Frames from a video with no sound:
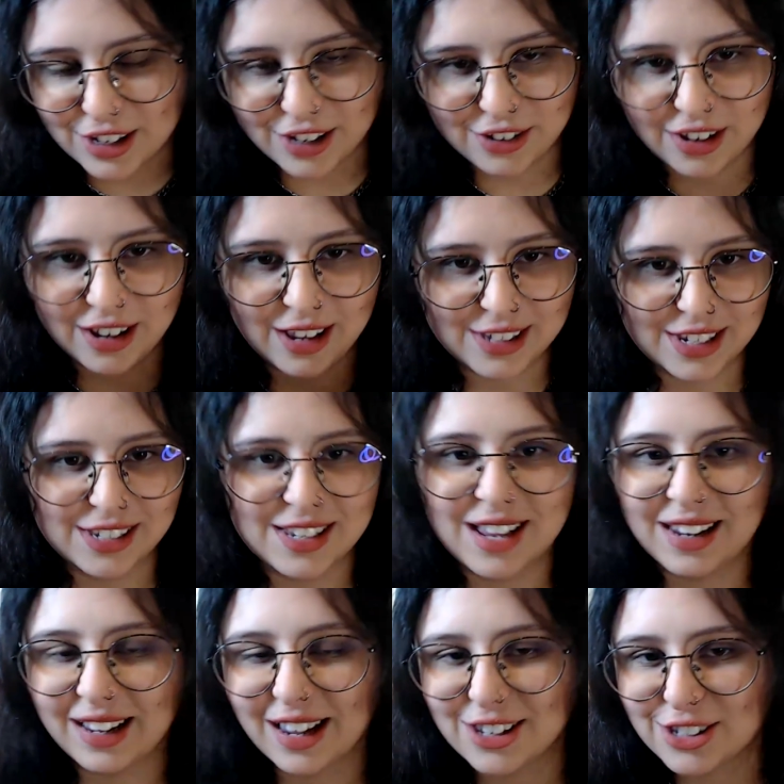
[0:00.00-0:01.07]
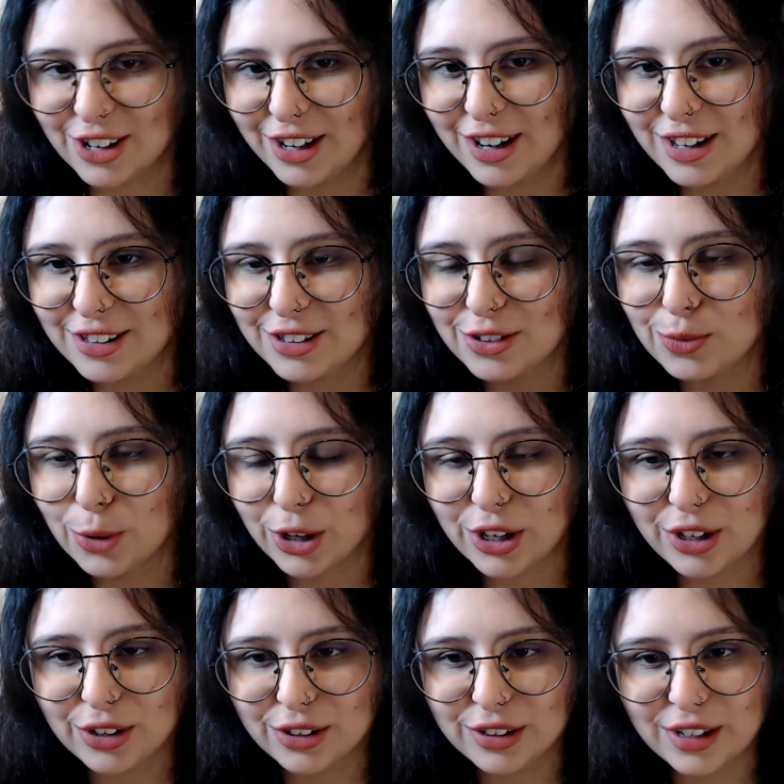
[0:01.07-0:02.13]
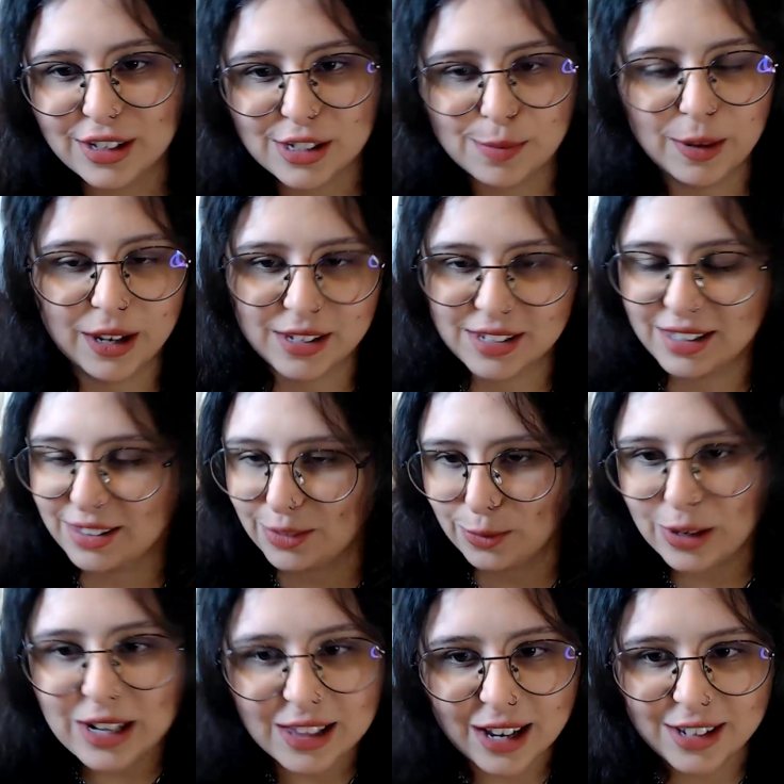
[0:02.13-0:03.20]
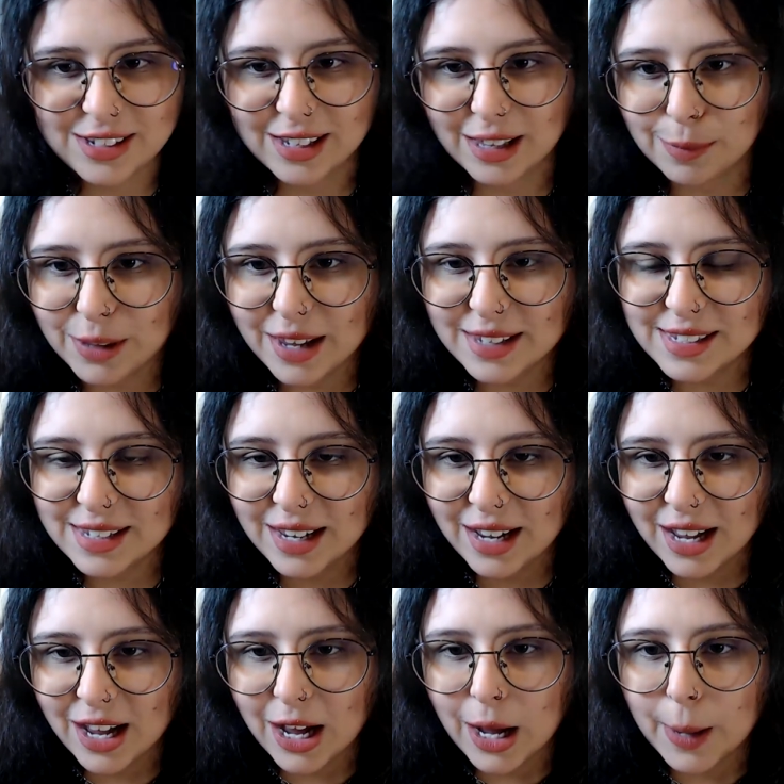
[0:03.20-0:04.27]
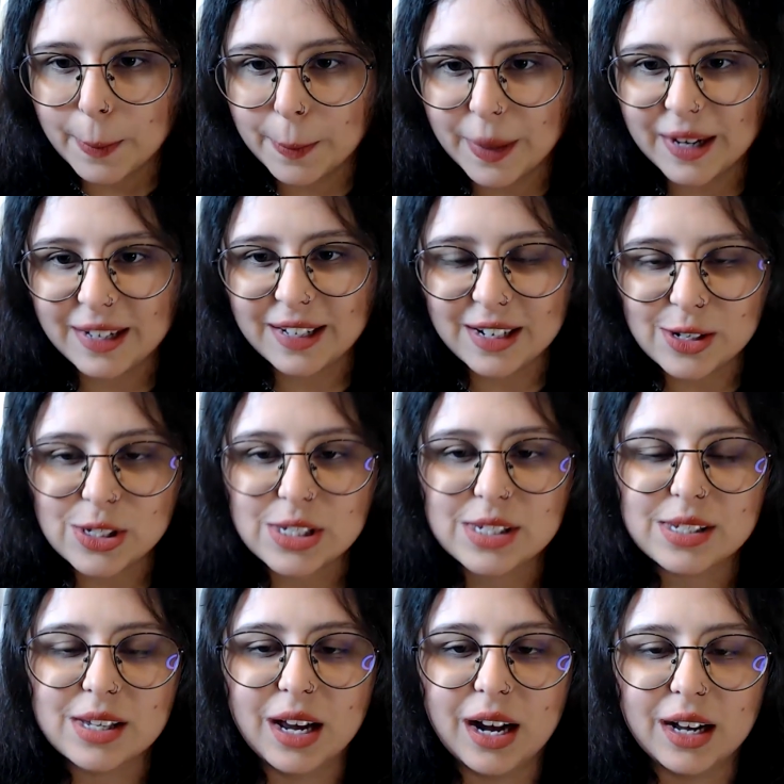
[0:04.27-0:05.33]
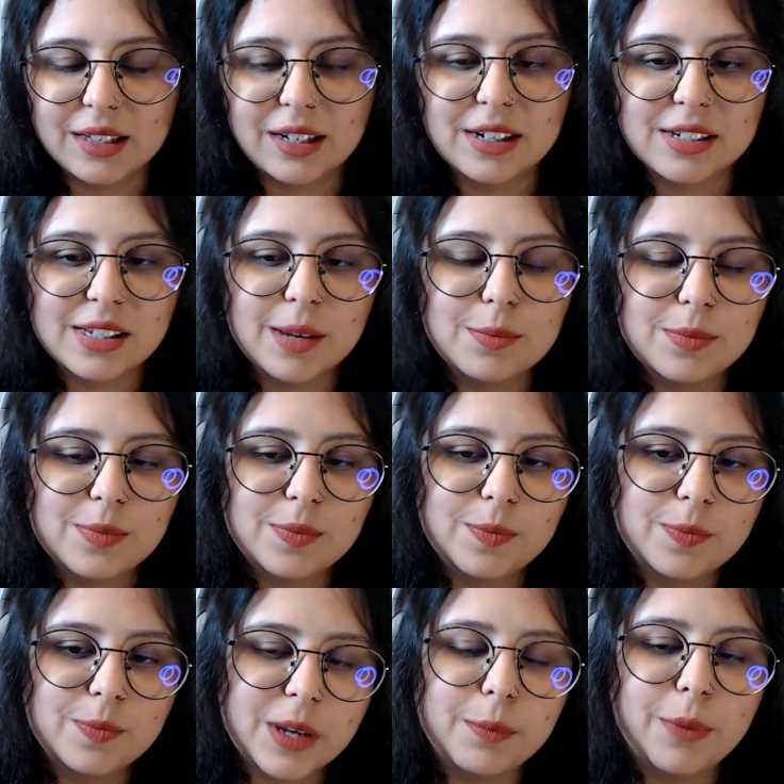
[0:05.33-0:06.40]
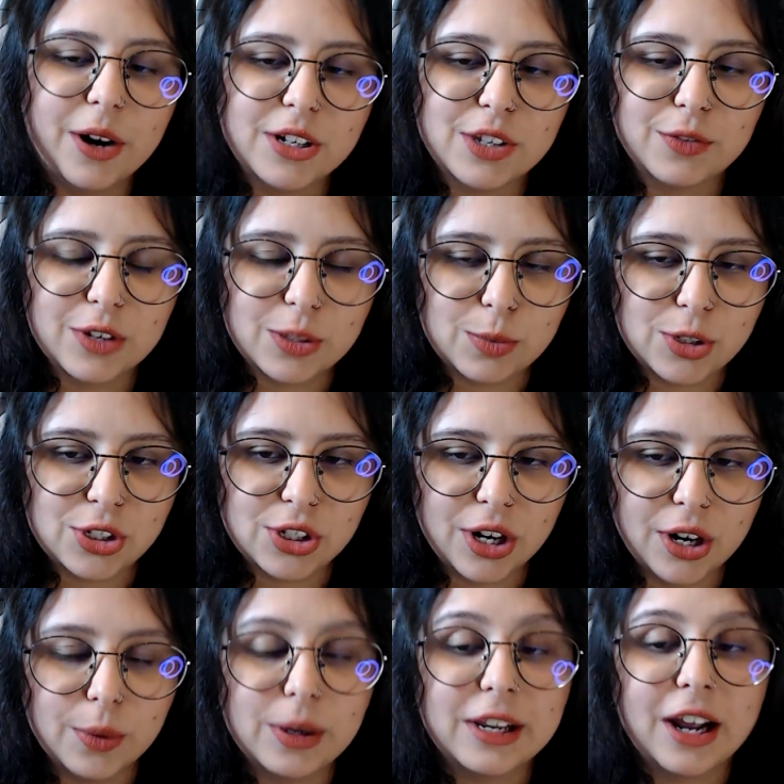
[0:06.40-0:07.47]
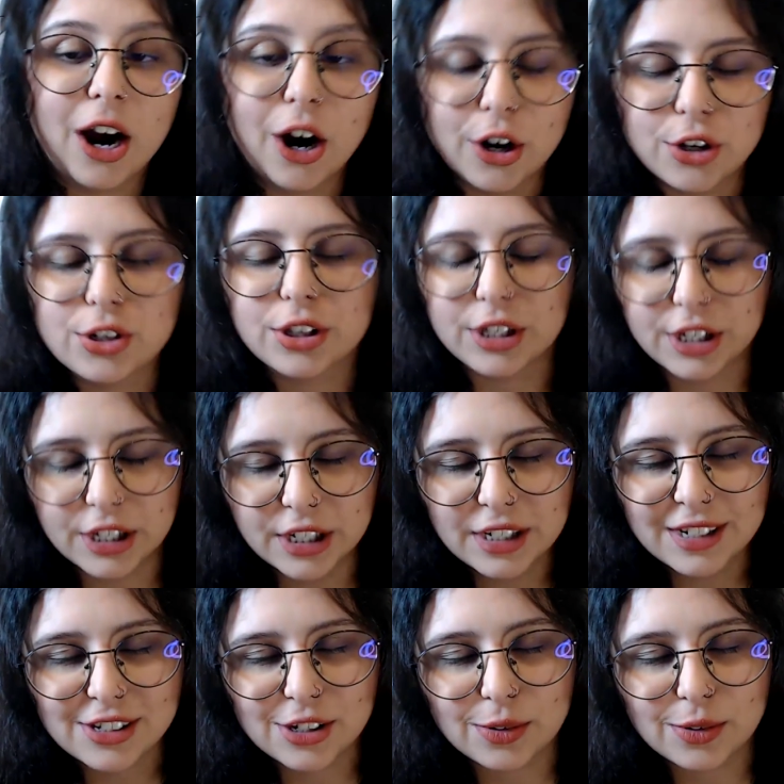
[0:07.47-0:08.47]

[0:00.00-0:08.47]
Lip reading: As I said, like I started working on this because I really like TLA plus, but it is there are some parts of it which are really hard to learn.